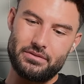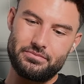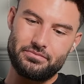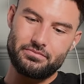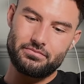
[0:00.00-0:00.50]

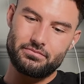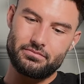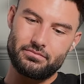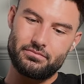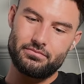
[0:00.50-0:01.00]
nice pink
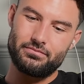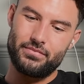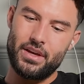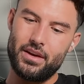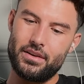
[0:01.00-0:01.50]
toes at the
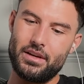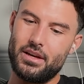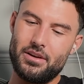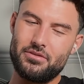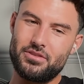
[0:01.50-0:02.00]
moment, and
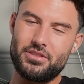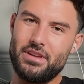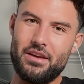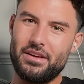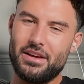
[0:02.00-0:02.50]
I'm quite
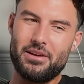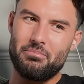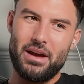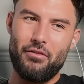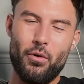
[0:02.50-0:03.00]
tanned.
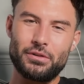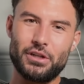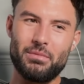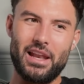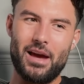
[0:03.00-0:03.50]
But I've always
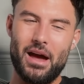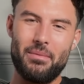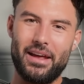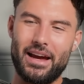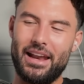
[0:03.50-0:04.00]
told Millie, I
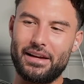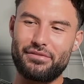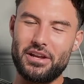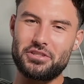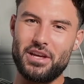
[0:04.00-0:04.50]
like a
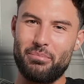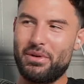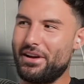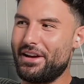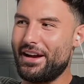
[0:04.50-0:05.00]
French tip.
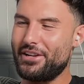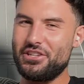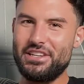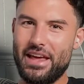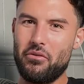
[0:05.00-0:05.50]
And she's never